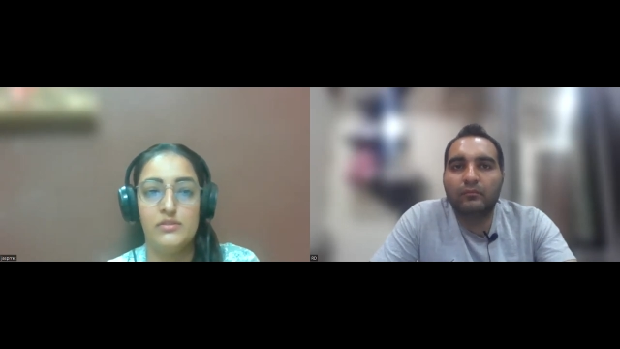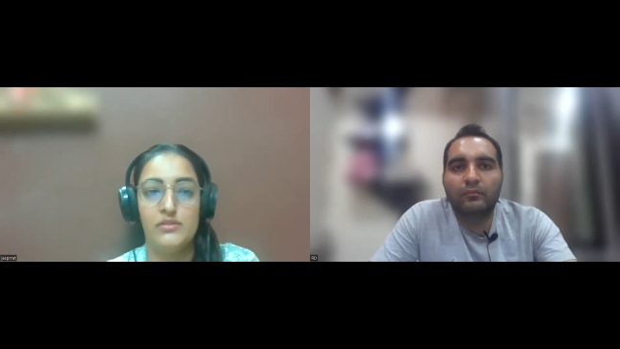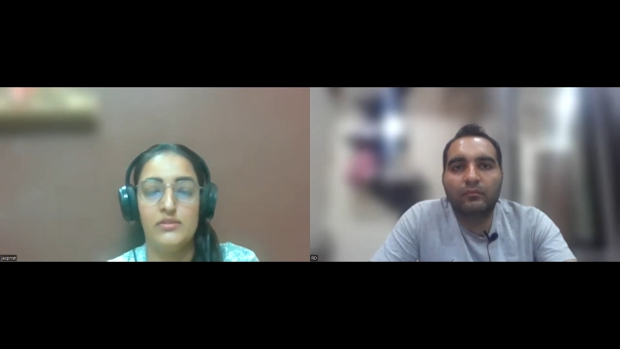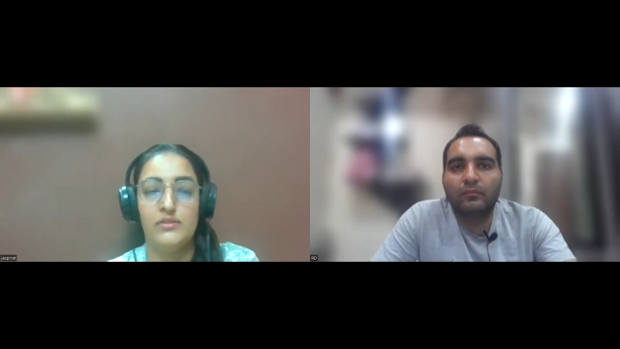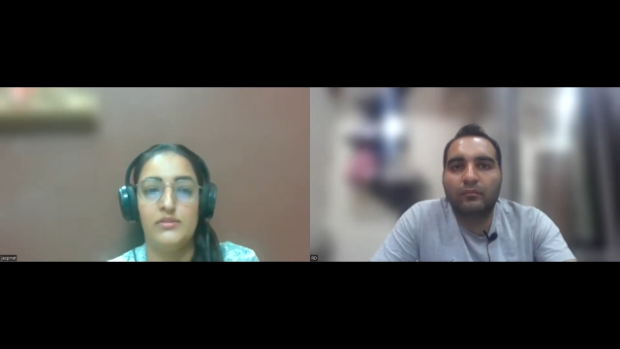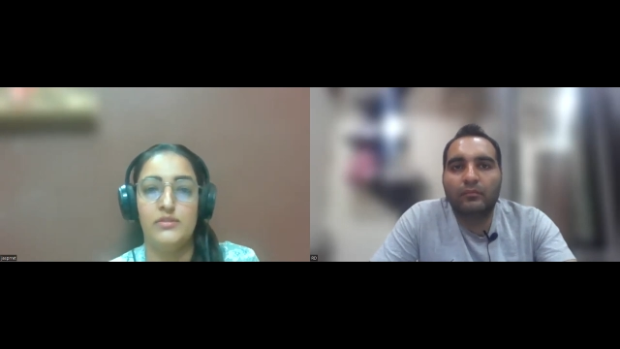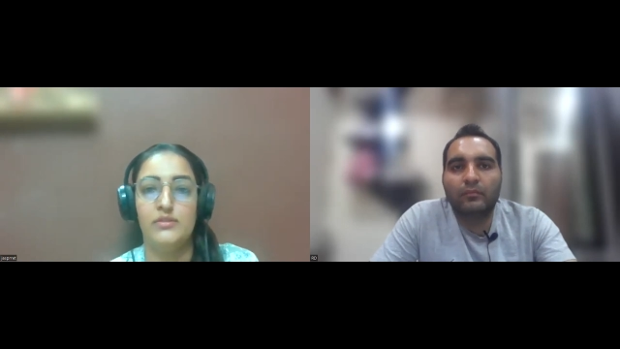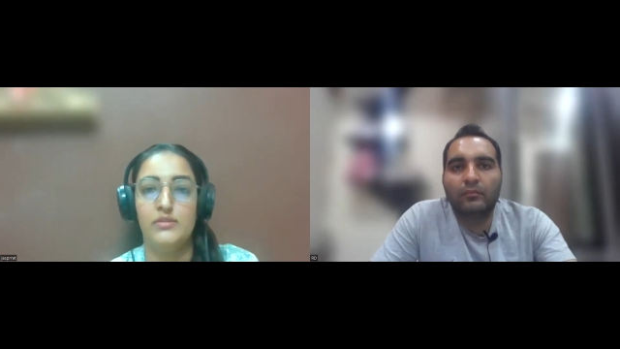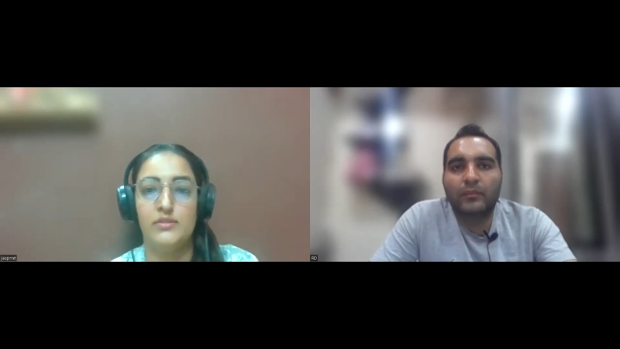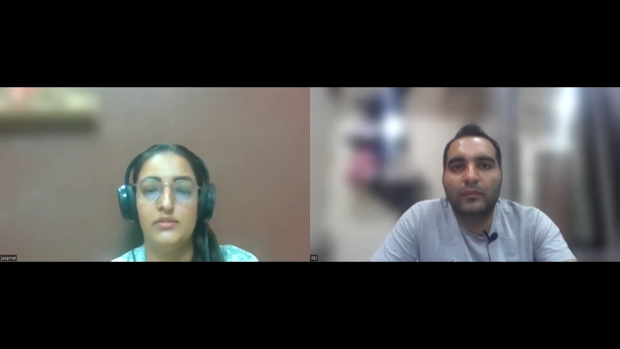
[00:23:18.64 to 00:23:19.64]

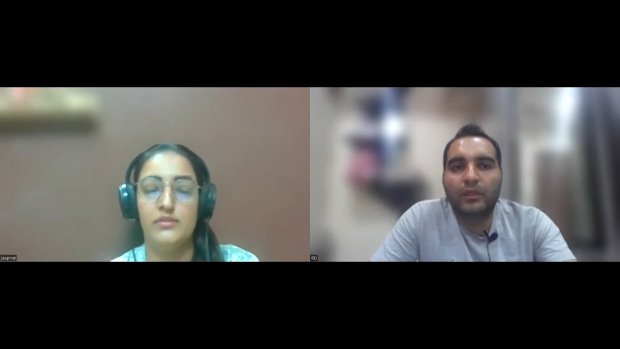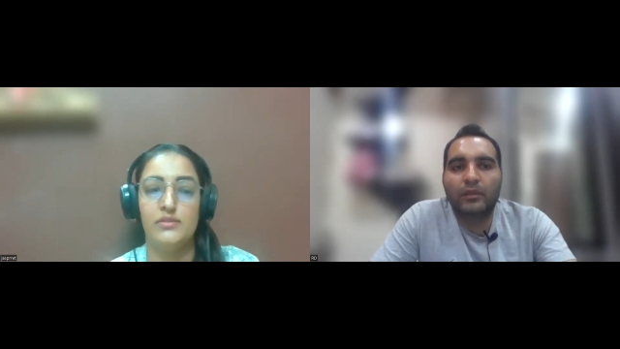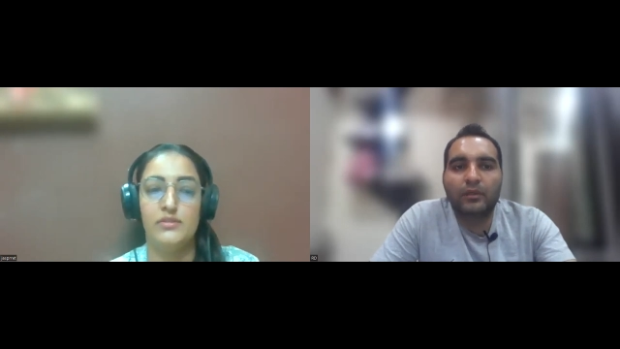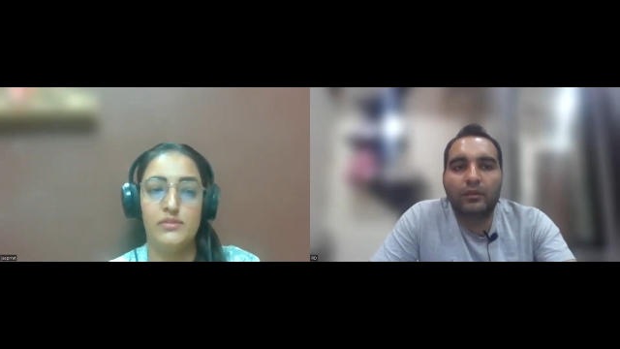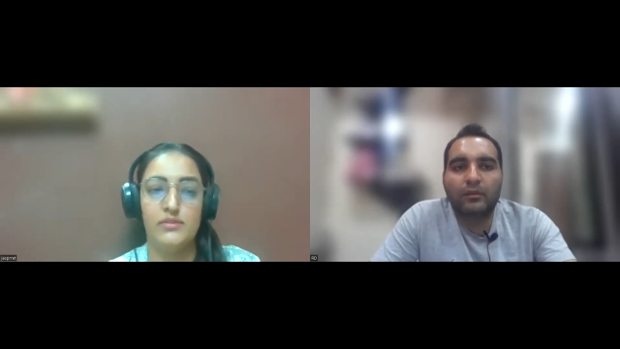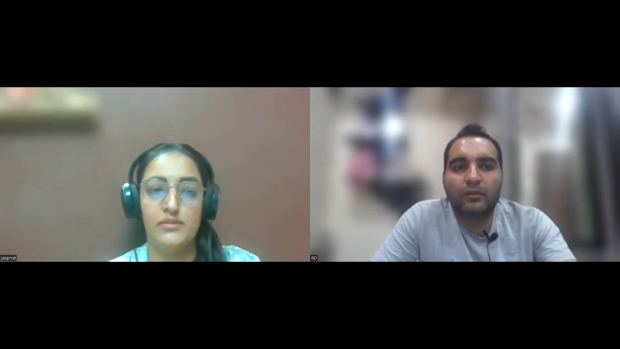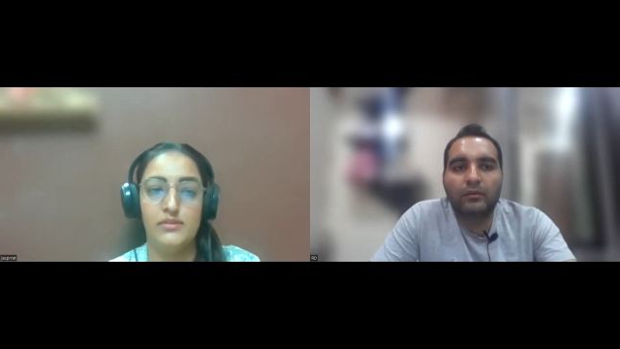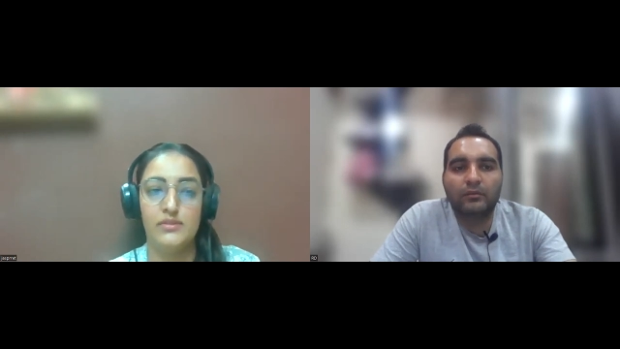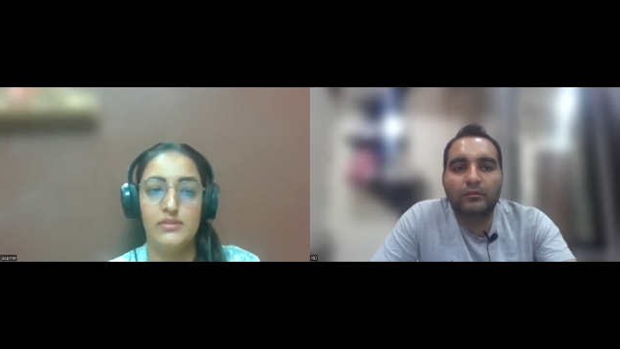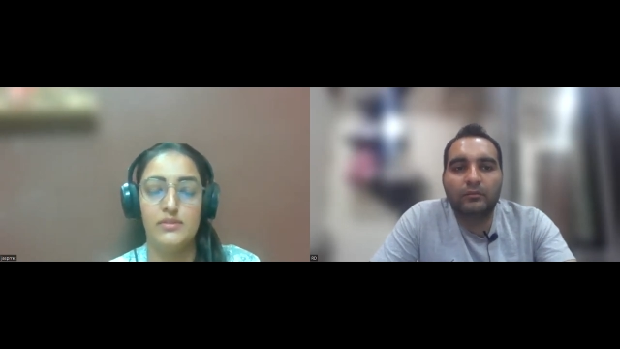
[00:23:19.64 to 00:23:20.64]

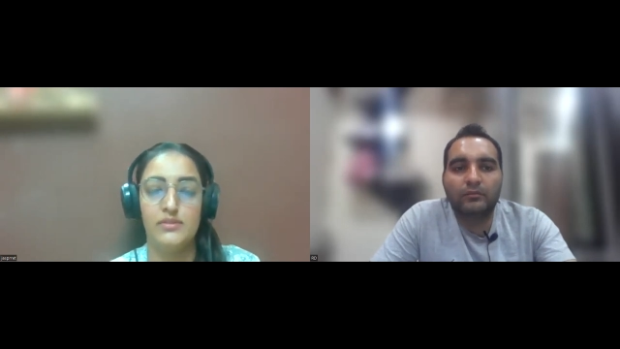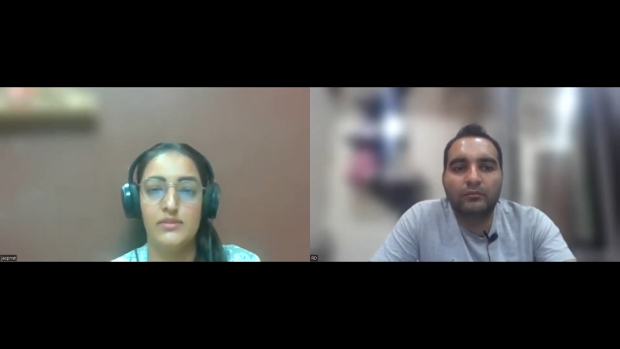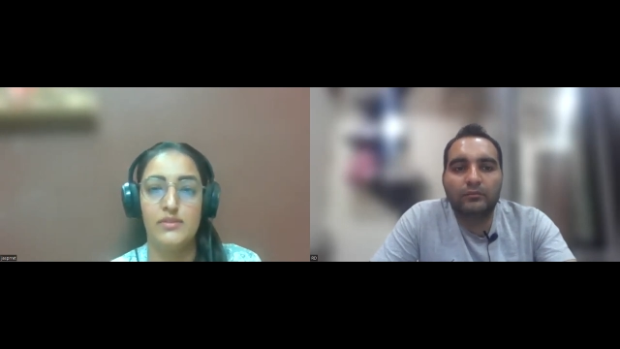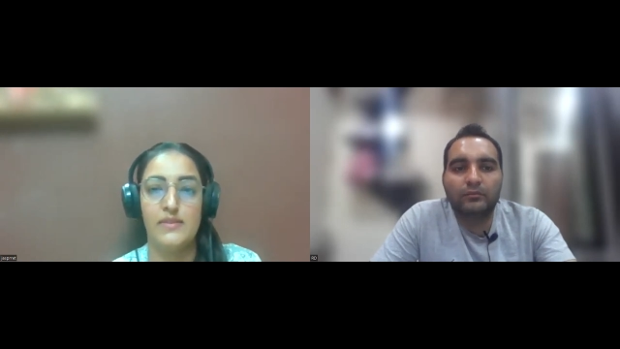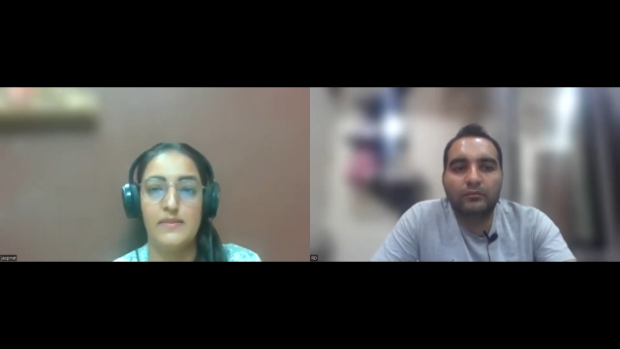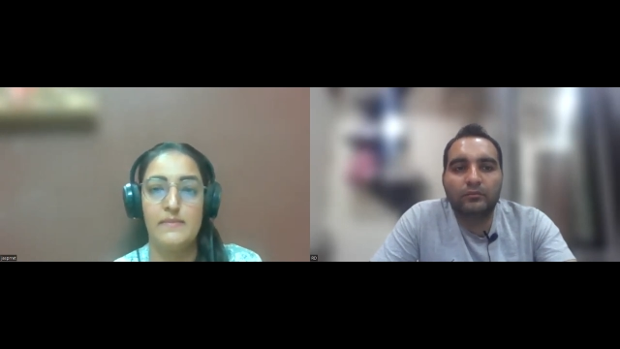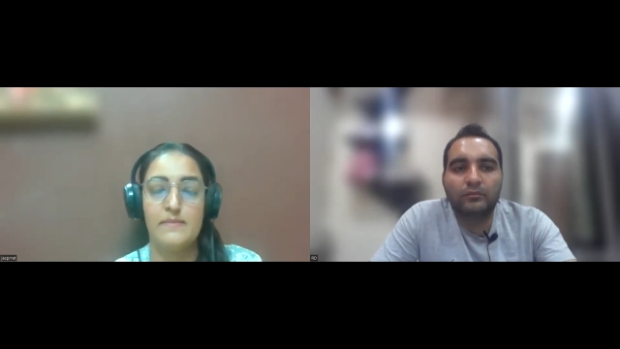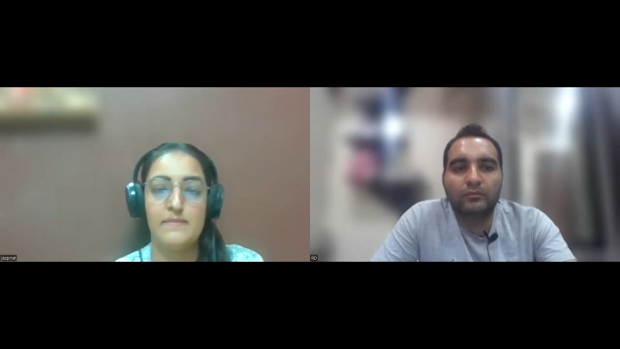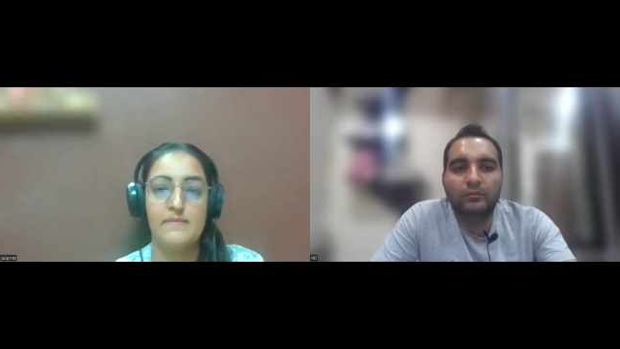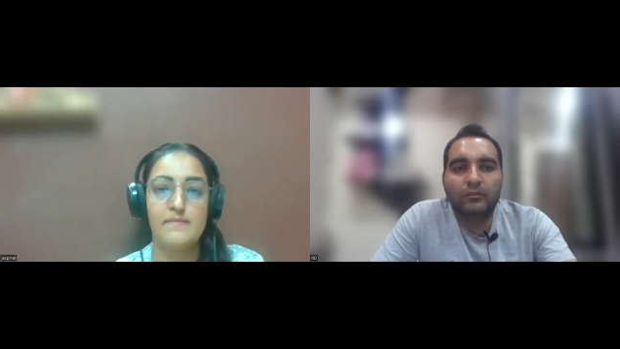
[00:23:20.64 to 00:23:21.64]

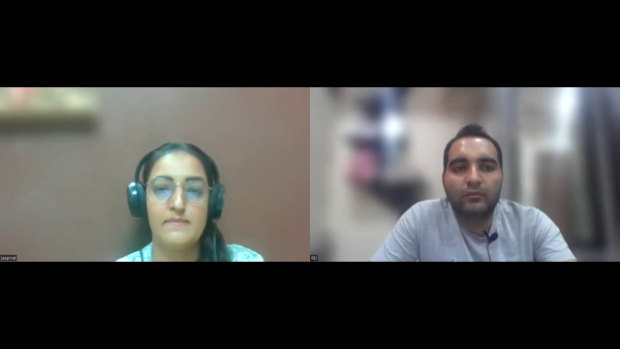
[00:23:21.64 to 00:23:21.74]
[no speech]